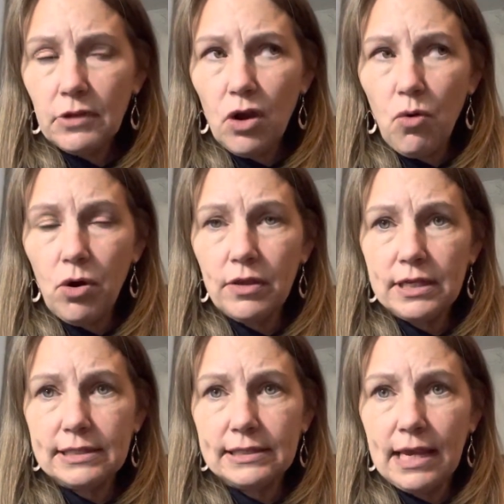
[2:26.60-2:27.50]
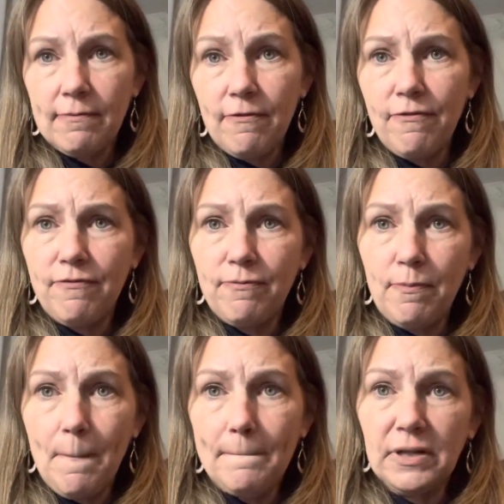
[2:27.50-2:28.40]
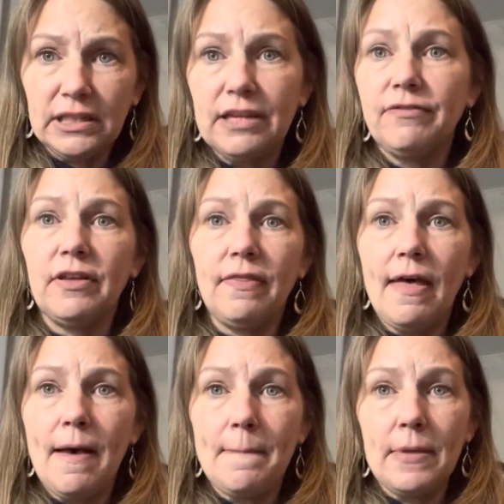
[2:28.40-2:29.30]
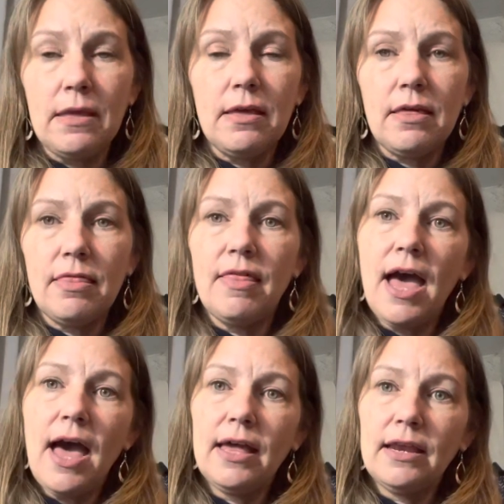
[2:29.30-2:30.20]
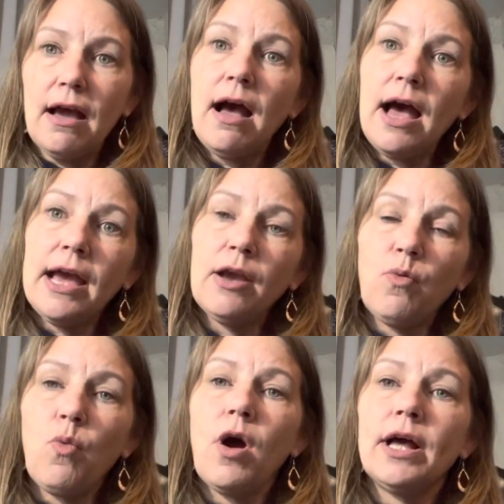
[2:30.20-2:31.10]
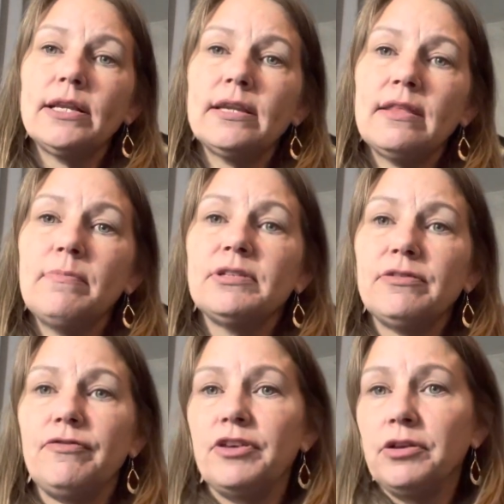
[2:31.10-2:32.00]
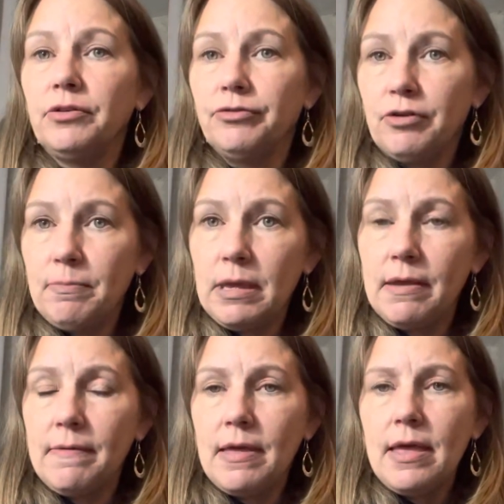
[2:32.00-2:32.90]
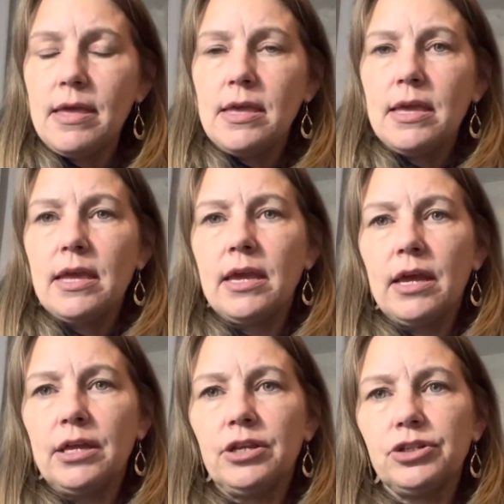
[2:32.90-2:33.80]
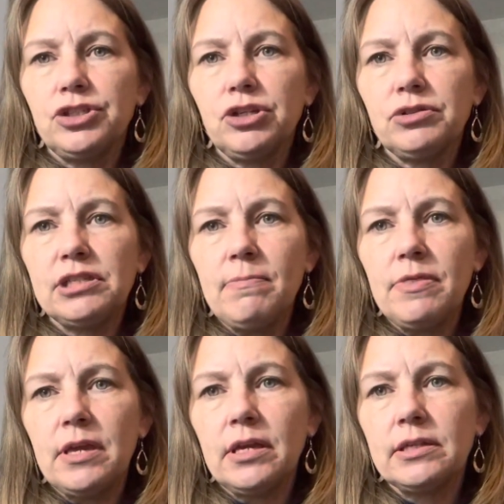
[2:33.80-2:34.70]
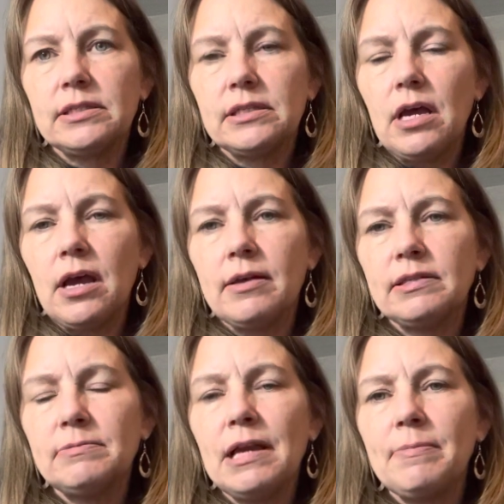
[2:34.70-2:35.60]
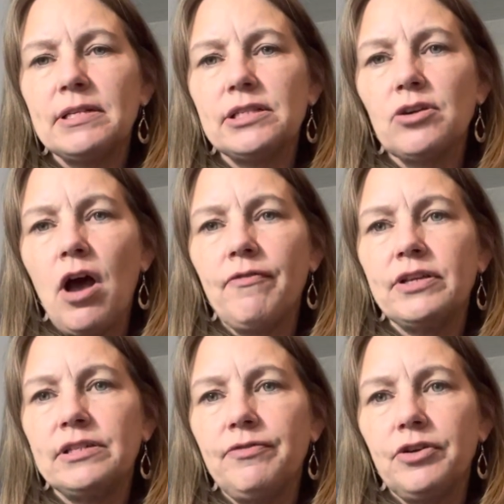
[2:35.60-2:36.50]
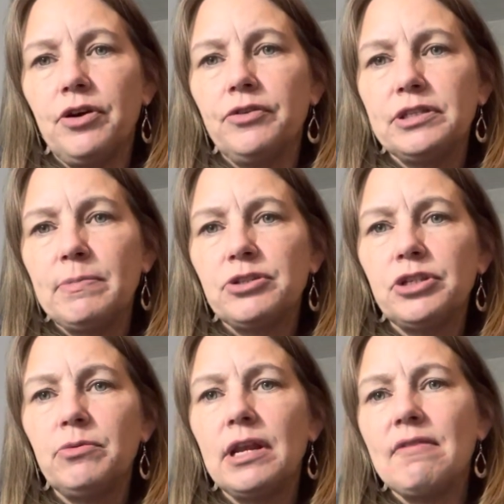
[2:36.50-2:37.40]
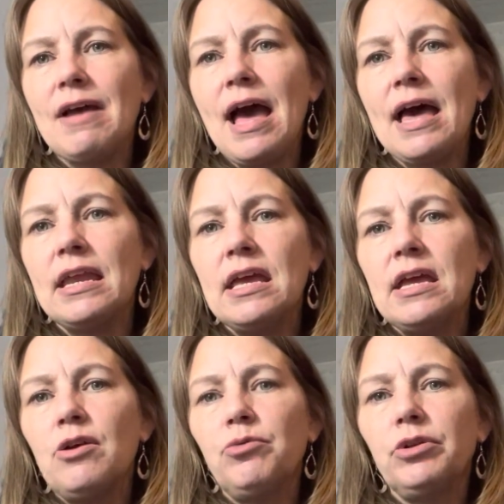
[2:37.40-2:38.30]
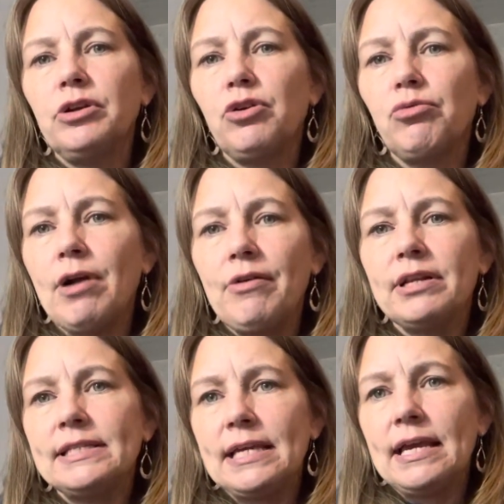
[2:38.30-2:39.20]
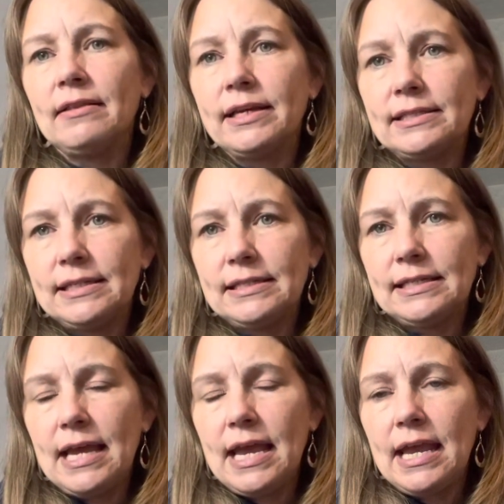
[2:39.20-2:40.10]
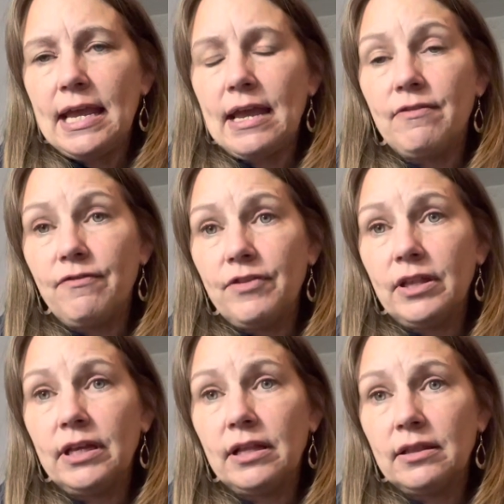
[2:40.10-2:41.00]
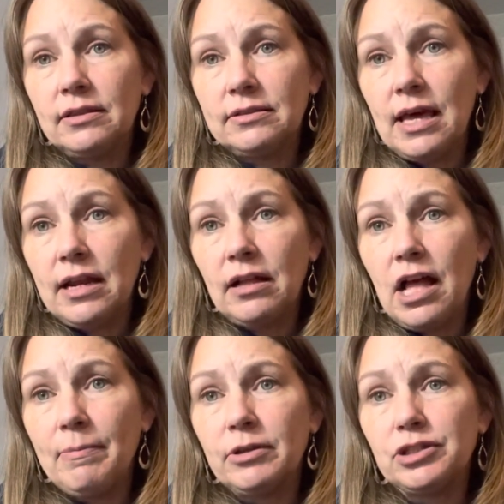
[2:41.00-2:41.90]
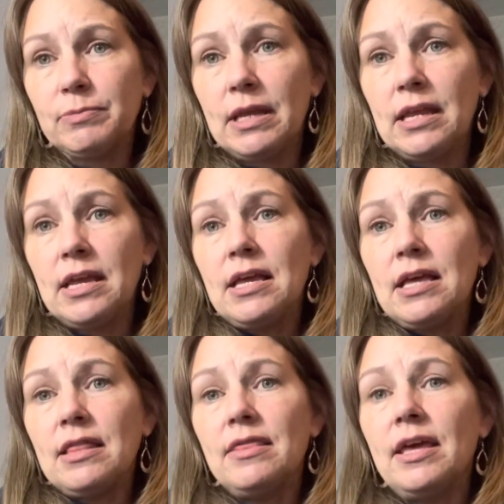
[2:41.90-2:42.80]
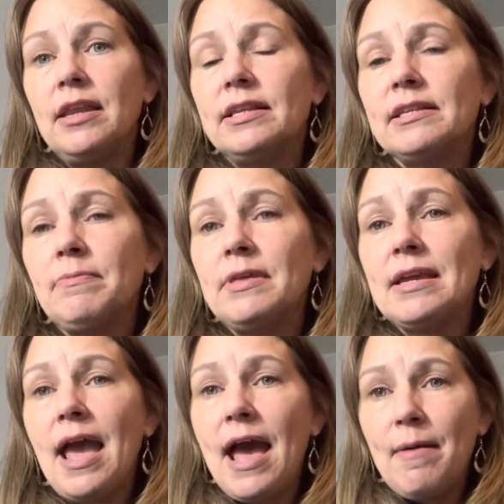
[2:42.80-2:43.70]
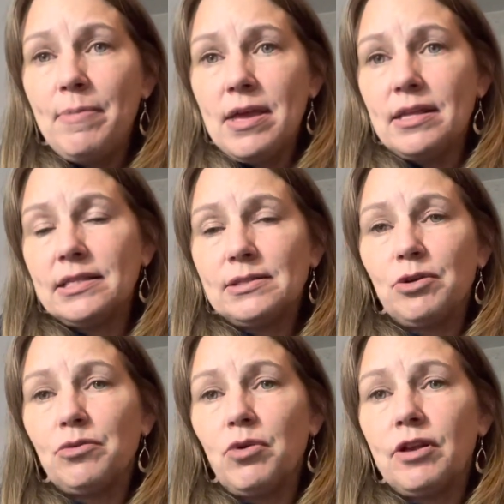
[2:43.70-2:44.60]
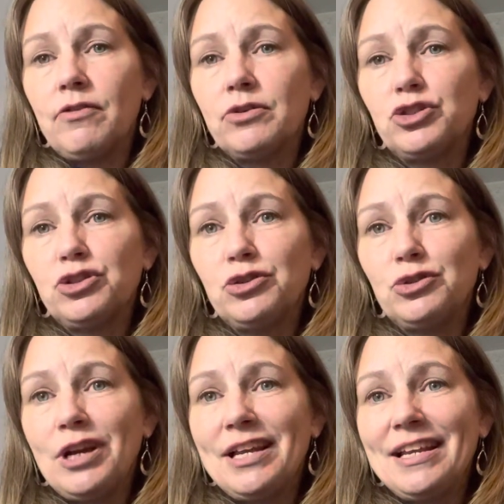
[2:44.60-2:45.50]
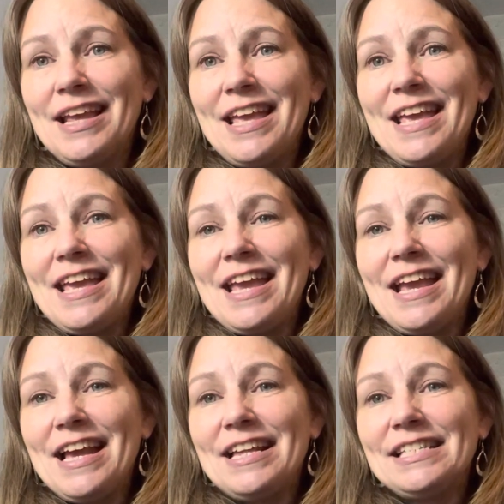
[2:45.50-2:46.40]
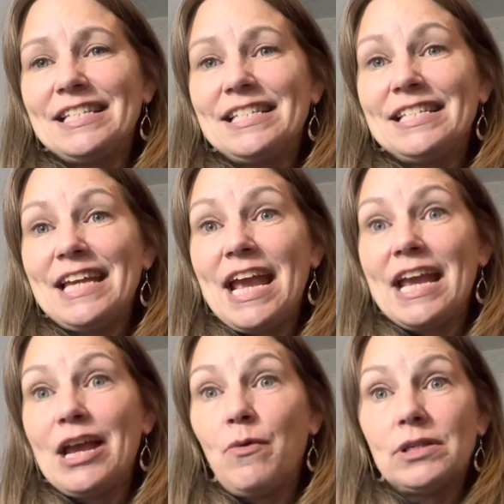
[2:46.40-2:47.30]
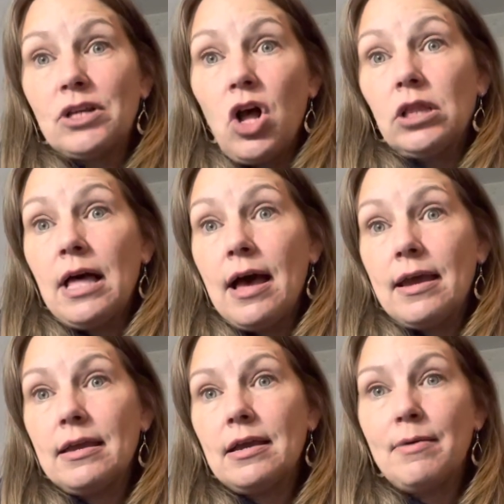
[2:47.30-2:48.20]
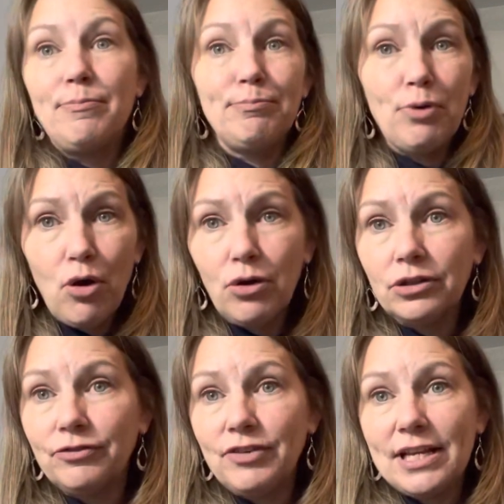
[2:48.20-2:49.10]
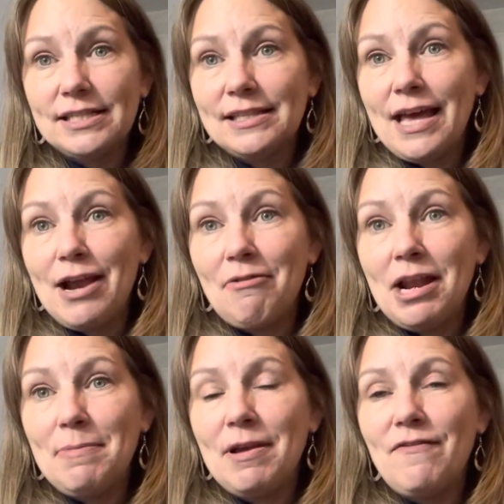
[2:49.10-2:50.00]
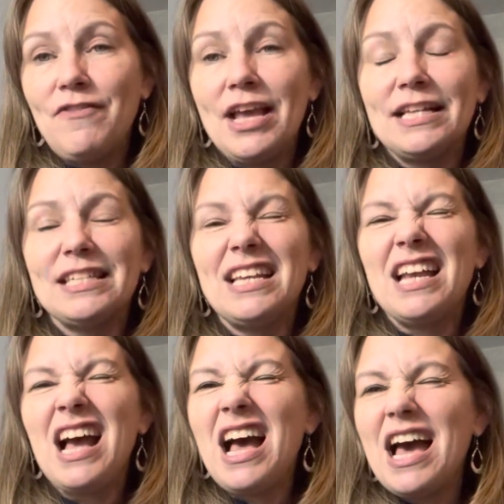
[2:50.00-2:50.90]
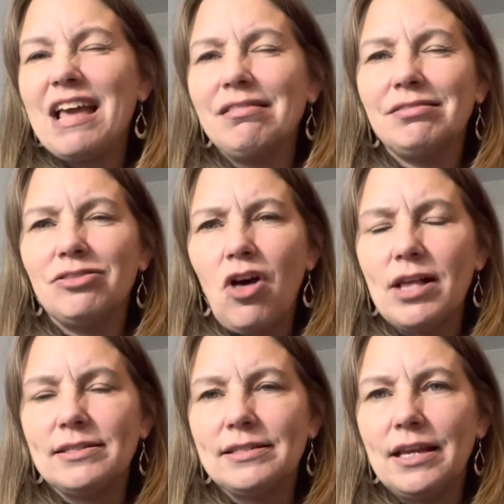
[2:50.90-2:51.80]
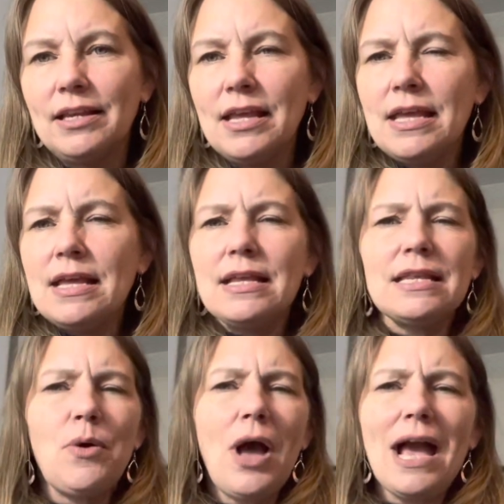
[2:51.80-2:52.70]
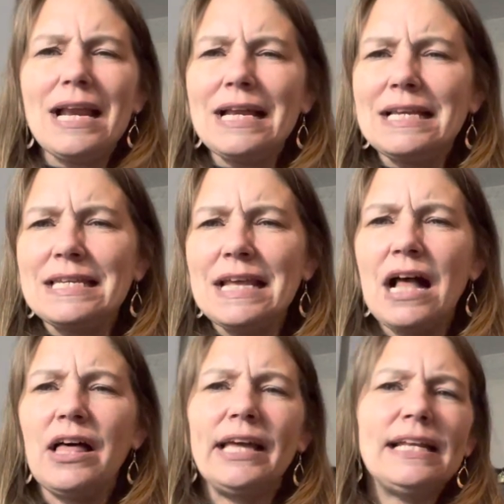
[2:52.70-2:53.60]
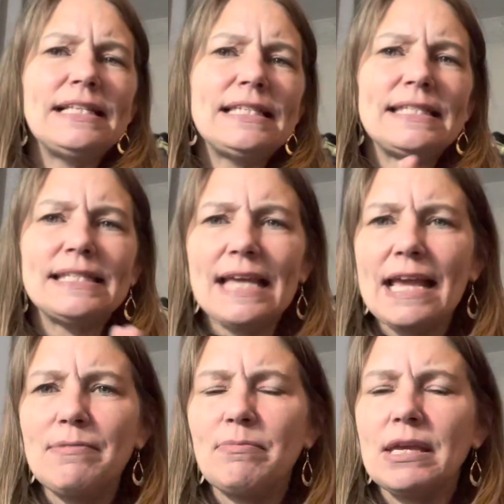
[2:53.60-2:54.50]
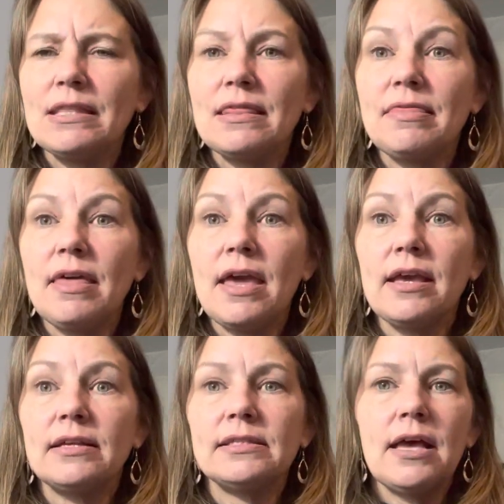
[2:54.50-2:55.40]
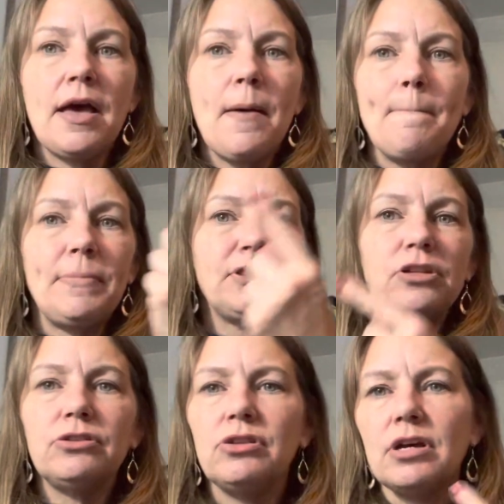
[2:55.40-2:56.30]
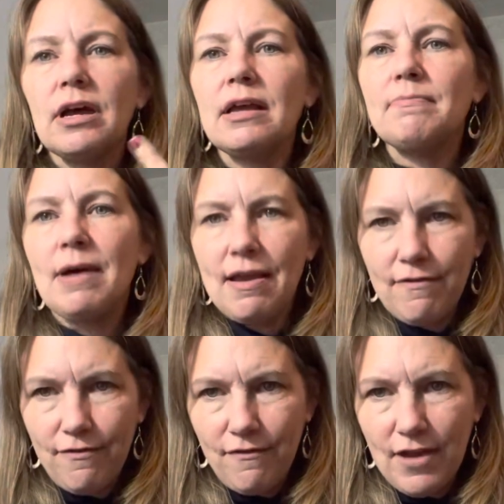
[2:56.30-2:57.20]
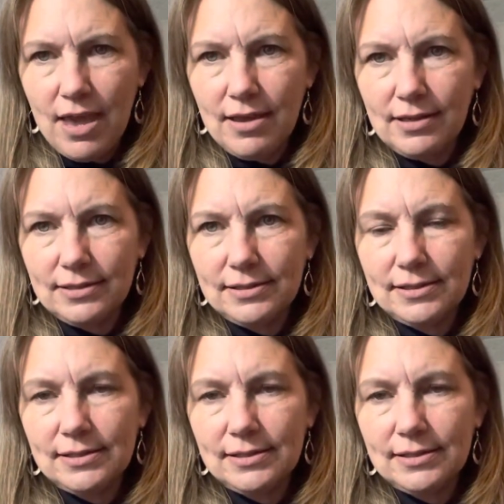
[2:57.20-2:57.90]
or the same belief in them that I want them to feel from me. And so some things, sometimes it's awfully difficult, especially when I've had really crowded day like today and feeling not accomplishment. Then something happens with one of those children, and today it was a lie, a bold-faced lie right in my face, and I lost it. Now, I didn't yell, I didn't say mean things, but the look on my face